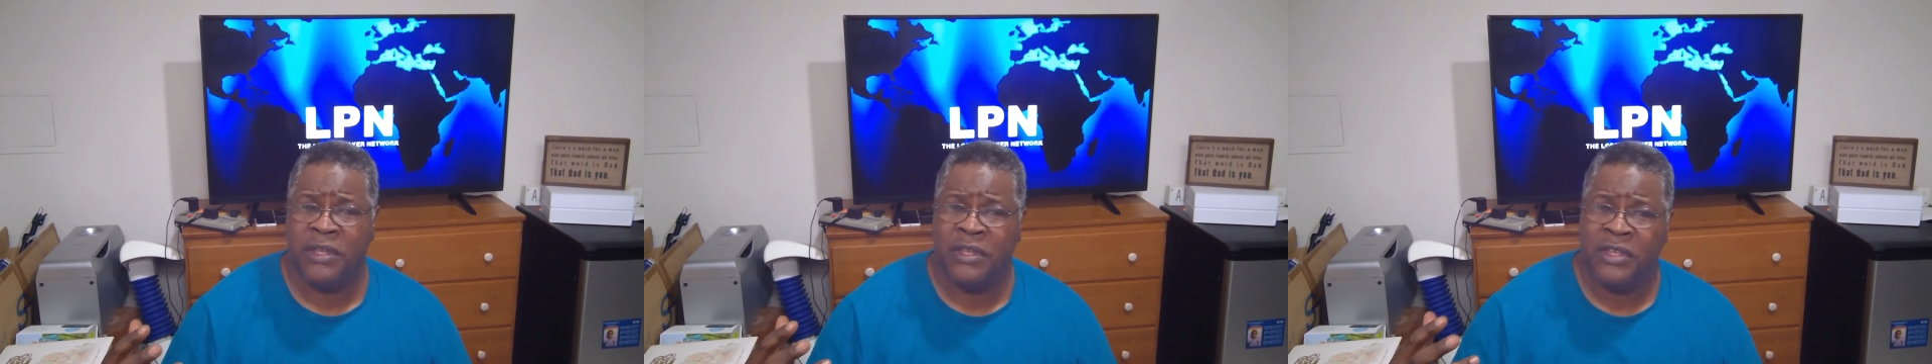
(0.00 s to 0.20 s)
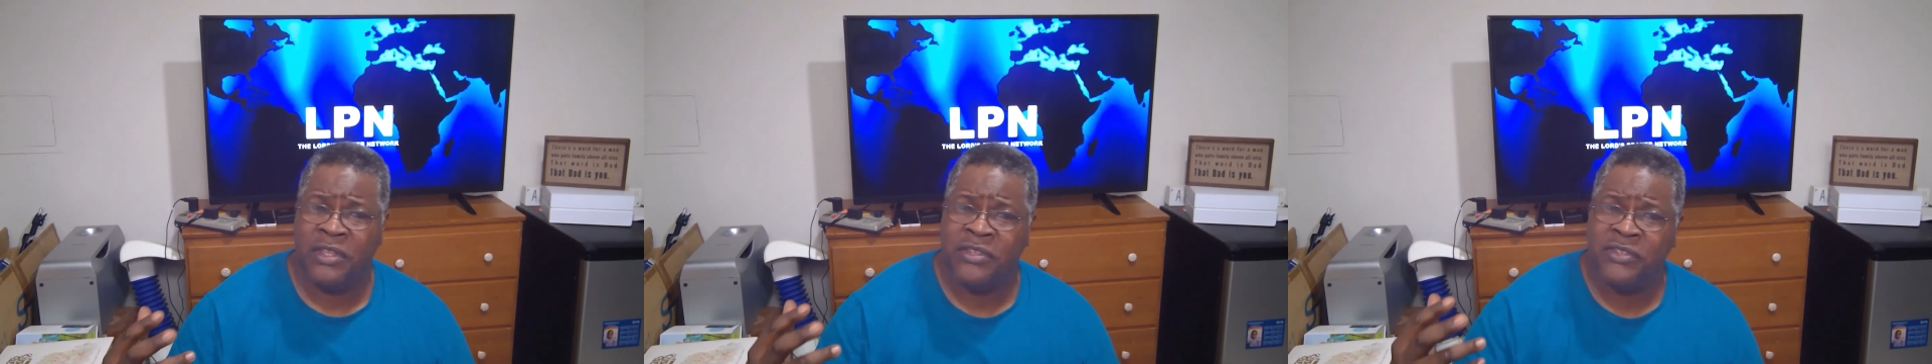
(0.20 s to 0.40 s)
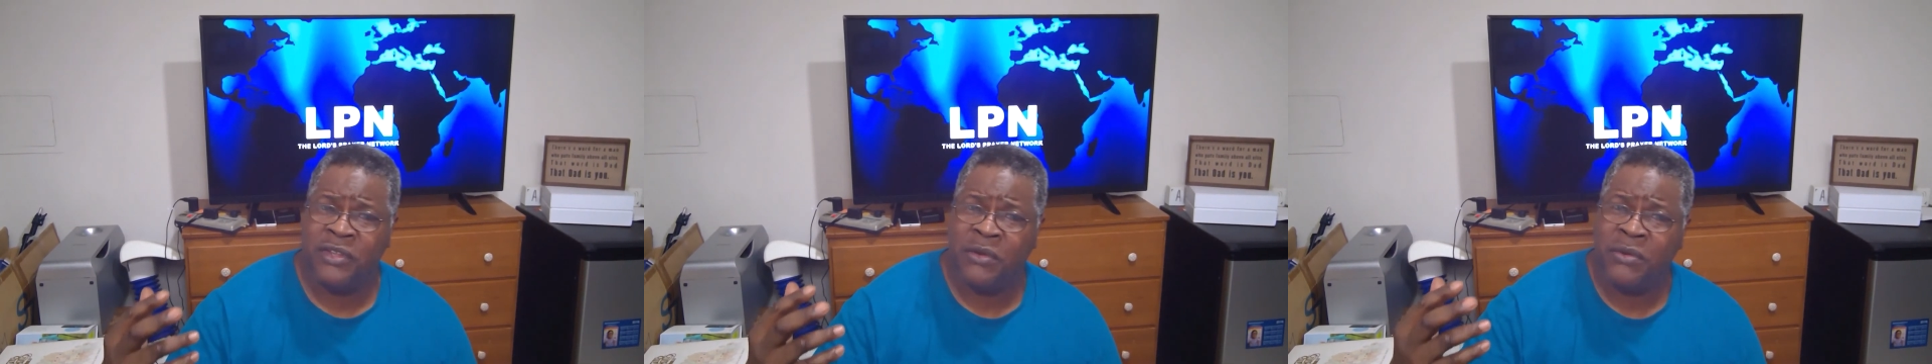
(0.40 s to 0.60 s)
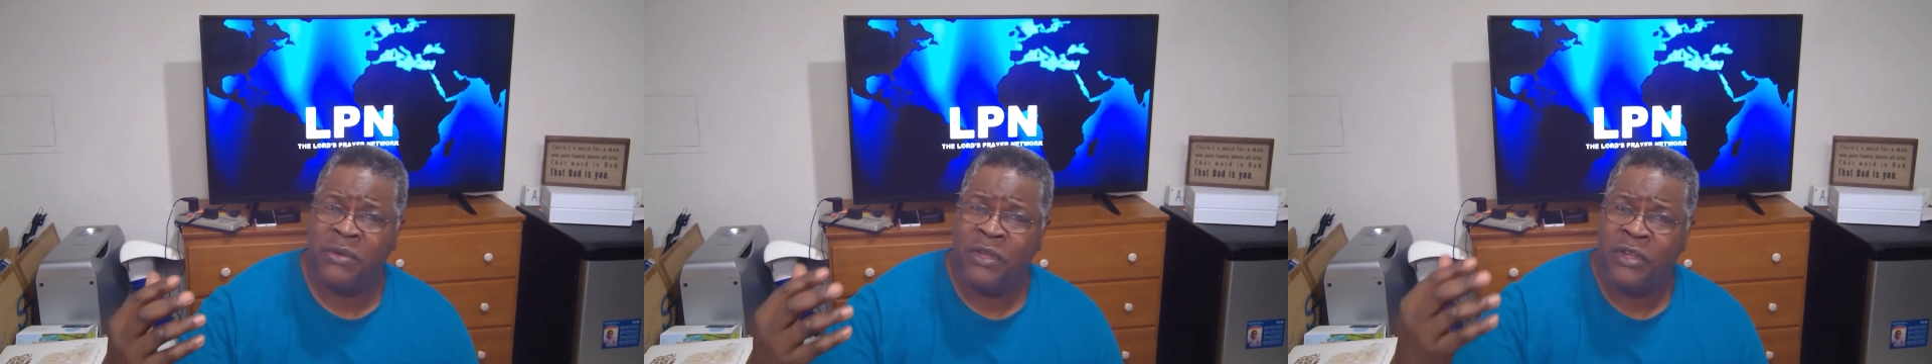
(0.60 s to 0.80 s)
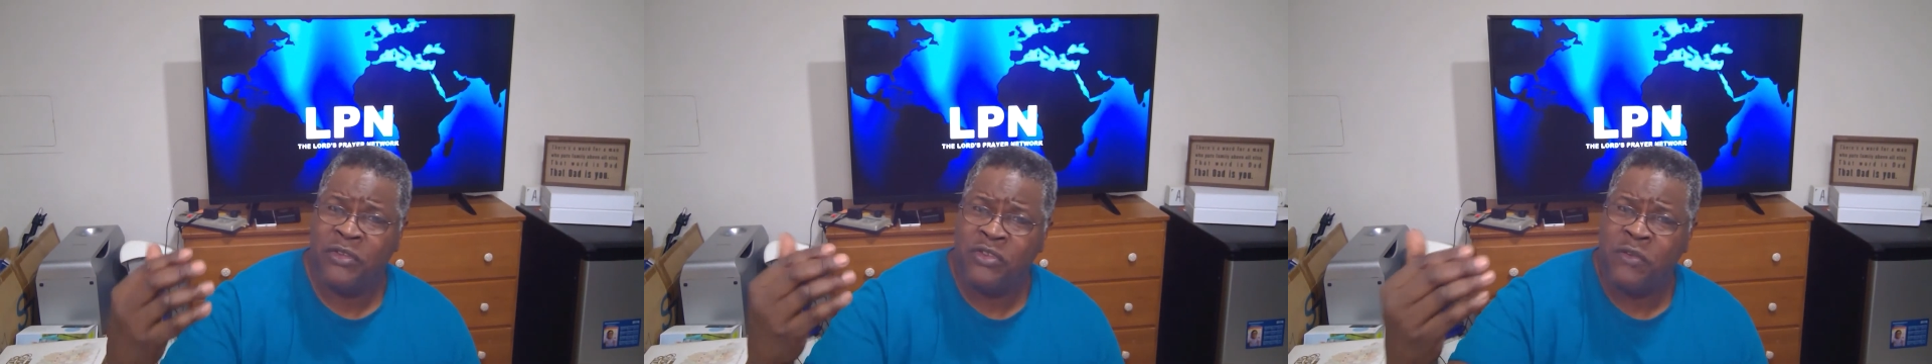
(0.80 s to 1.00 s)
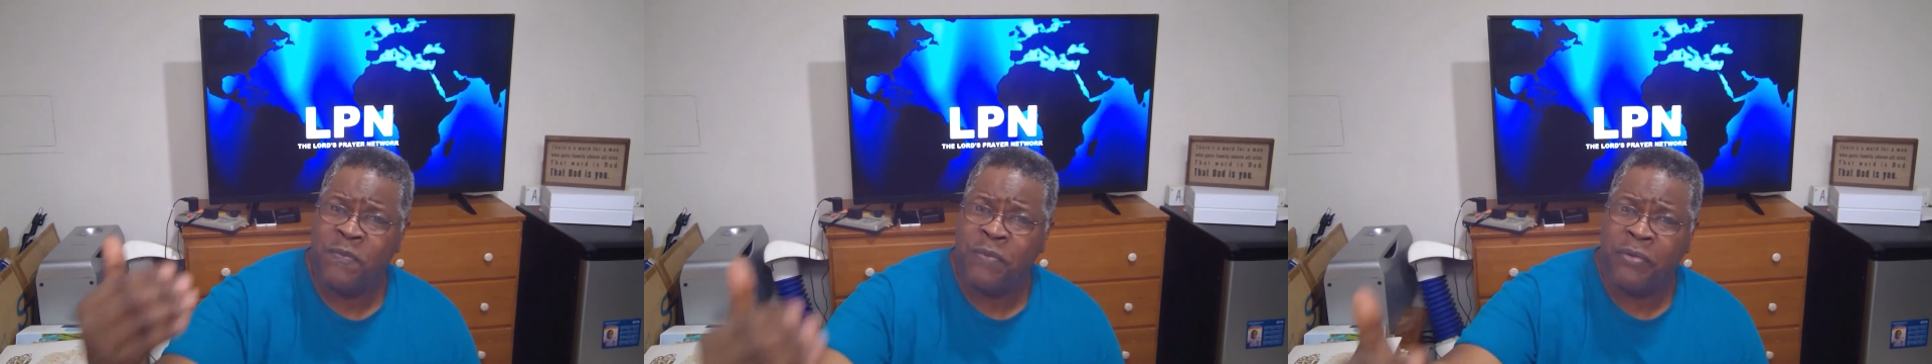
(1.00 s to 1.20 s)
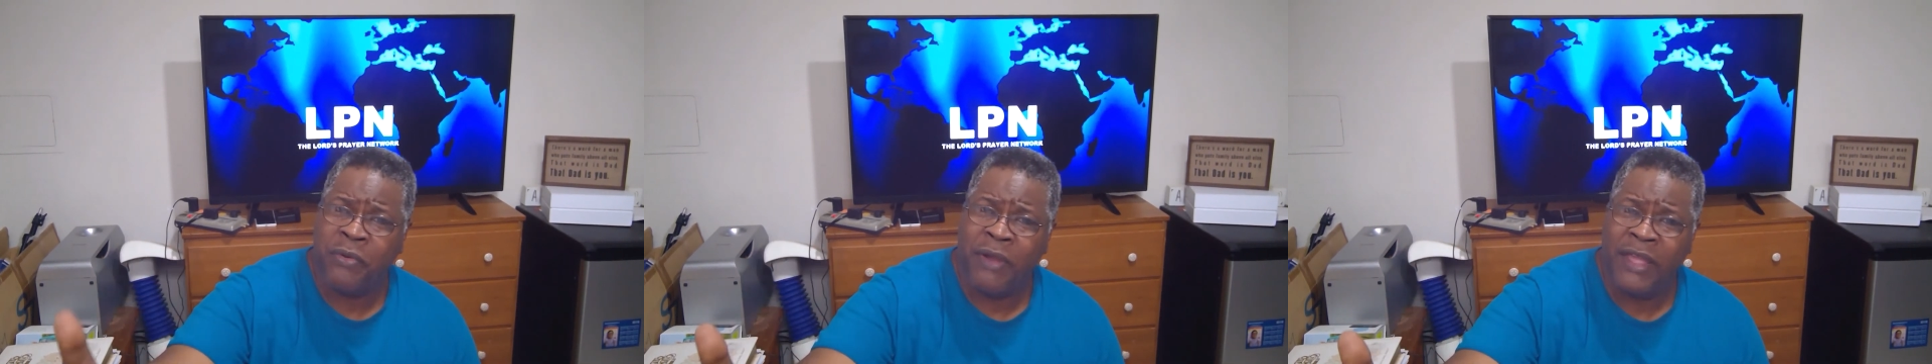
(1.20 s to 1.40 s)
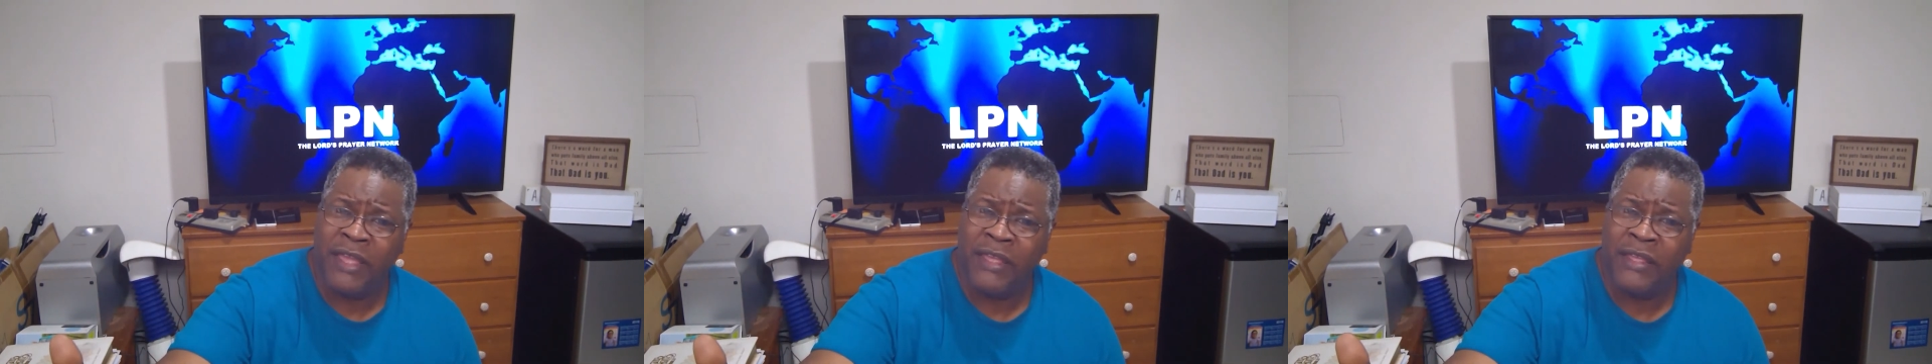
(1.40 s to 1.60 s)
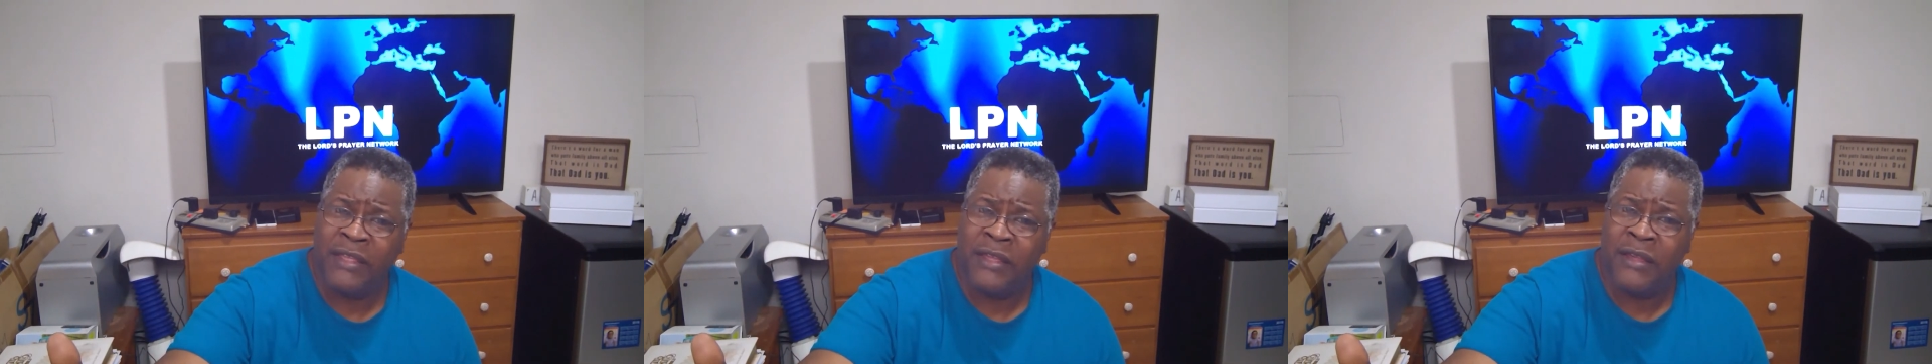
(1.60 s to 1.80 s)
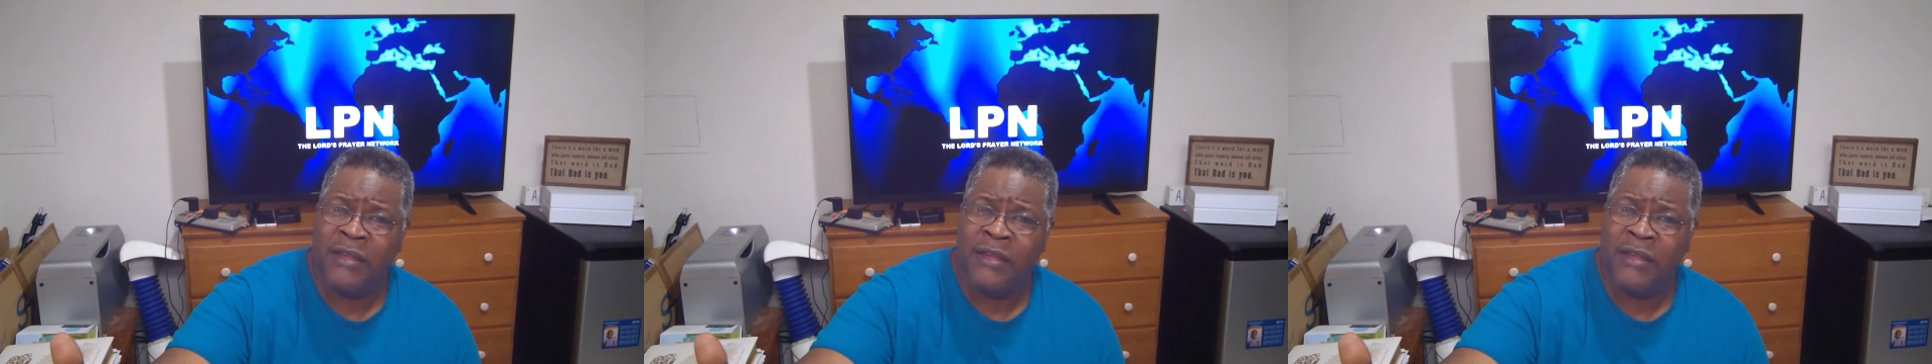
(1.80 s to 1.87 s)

And so you pray